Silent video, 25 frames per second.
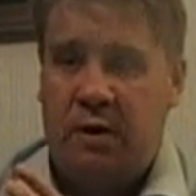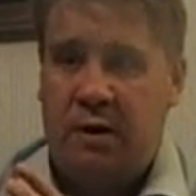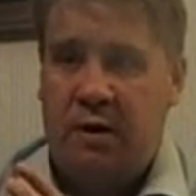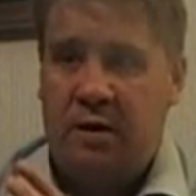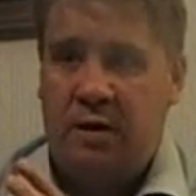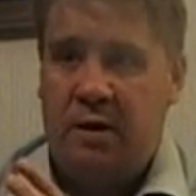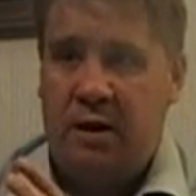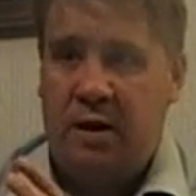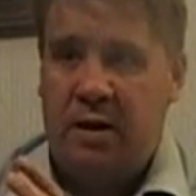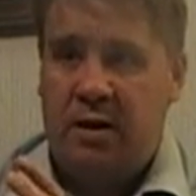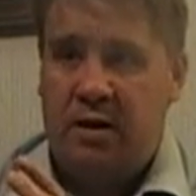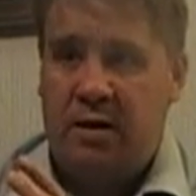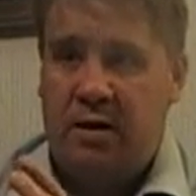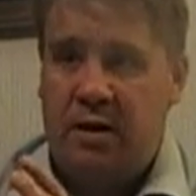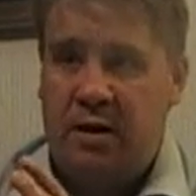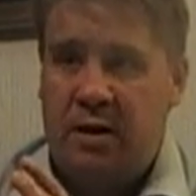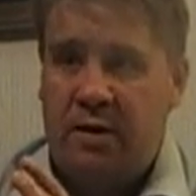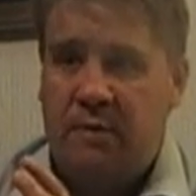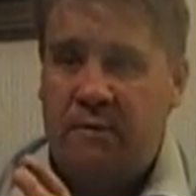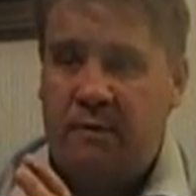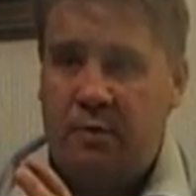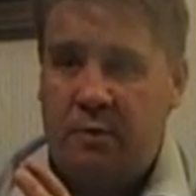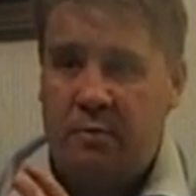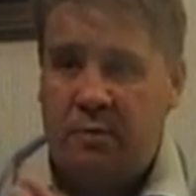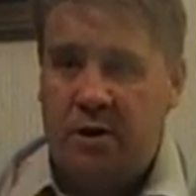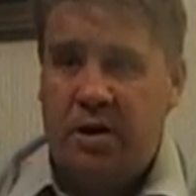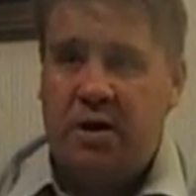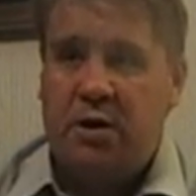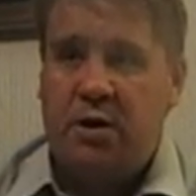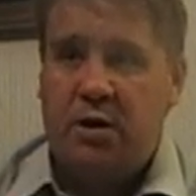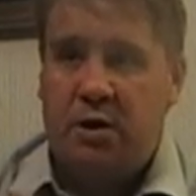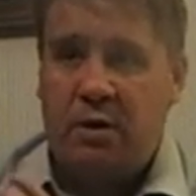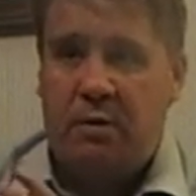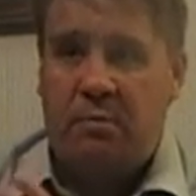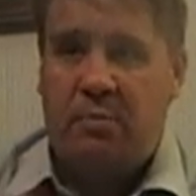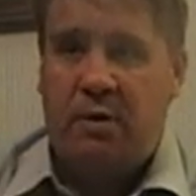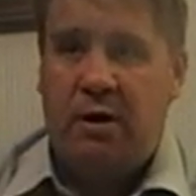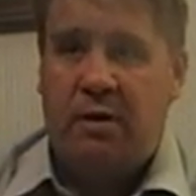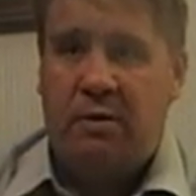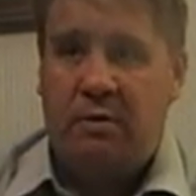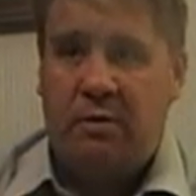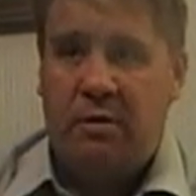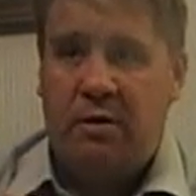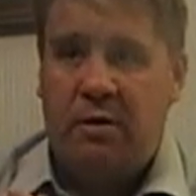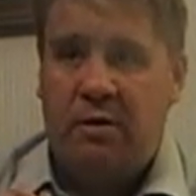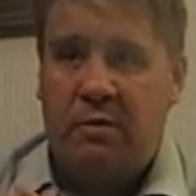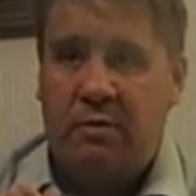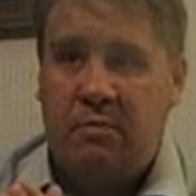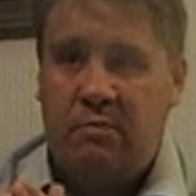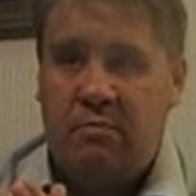and information about